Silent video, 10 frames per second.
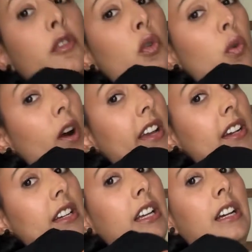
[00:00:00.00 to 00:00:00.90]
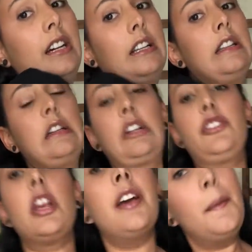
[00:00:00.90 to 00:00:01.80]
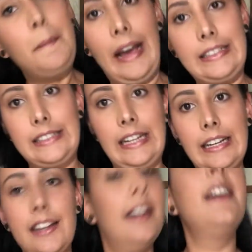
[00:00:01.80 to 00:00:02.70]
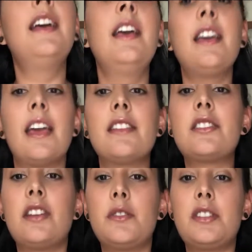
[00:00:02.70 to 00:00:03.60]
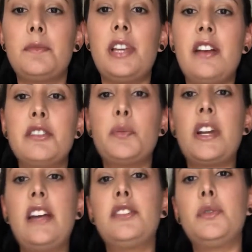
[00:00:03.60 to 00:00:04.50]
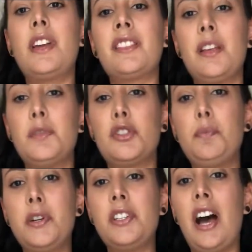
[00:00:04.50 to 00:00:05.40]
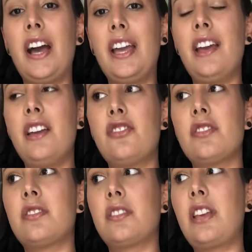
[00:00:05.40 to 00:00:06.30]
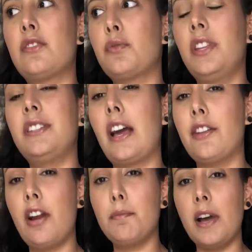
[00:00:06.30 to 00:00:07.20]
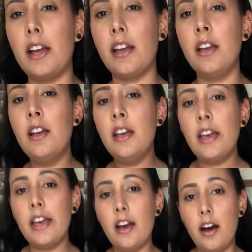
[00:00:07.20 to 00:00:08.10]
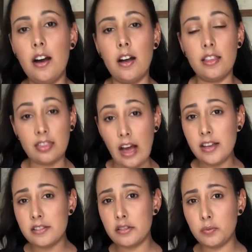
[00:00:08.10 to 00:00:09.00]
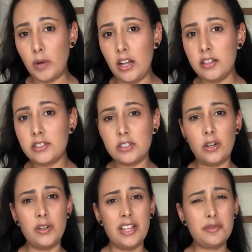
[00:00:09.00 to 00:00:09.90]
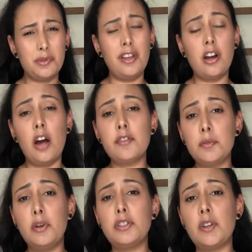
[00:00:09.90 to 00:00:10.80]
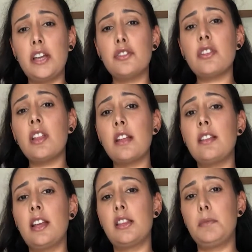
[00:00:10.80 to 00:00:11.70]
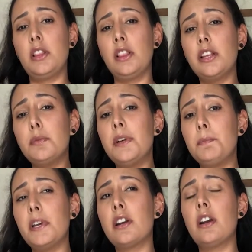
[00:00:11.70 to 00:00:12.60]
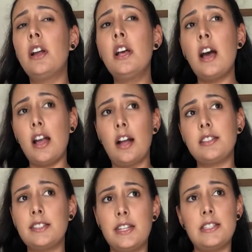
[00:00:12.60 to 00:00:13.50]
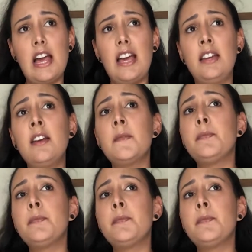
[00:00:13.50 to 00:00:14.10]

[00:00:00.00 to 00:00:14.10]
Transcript: have quite a large backside, and so sometimes when I do get them super tight, it just gets really tight around my thighs as well, so that's really uncomfortable. So I usually like to get them a little bit bigger. I got this in a 10